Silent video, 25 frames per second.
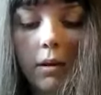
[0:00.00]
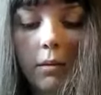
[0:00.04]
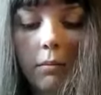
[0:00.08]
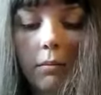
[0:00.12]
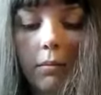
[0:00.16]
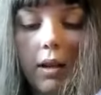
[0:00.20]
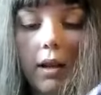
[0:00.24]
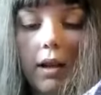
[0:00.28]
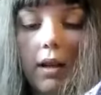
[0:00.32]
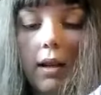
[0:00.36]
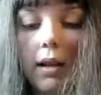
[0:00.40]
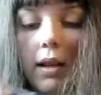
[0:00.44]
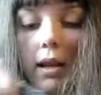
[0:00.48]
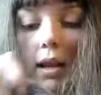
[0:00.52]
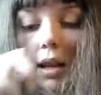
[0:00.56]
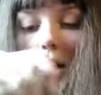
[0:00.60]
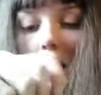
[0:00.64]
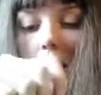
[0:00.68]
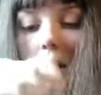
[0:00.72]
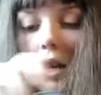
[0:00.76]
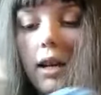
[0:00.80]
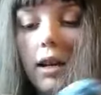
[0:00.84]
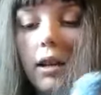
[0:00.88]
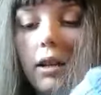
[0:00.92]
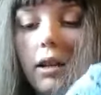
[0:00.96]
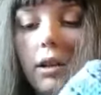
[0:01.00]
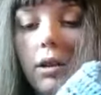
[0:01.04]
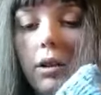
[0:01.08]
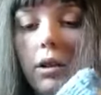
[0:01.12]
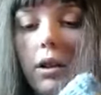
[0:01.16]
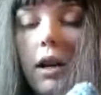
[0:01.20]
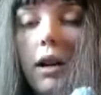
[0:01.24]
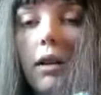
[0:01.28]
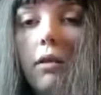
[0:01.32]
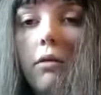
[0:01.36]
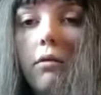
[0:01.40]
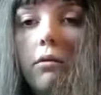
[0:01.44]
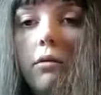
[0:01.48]
It turned
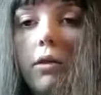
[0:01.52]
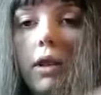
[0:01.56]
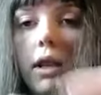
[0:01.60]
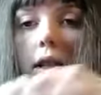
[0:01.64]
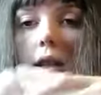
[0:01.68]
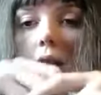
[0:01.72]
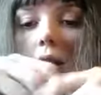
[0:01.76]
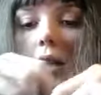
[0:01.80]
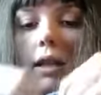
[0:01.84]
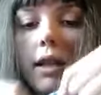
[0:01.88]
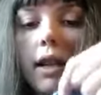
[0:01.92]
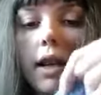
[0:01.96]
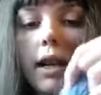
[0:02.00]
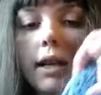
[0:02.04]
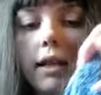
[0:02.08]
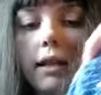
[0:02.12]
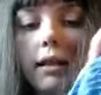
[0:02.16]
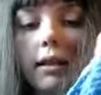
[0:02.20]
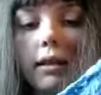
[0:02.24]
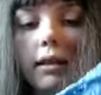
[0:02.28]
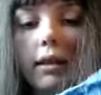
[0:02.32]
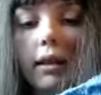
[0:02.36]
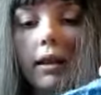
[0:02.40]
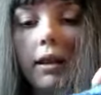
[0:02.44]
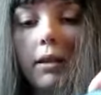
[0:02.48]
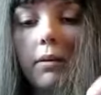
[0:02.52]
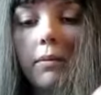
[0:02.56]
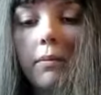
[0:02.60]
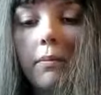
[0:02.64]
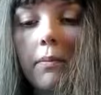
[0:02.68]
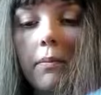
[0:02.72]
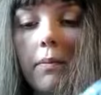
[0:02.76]
out really nicely,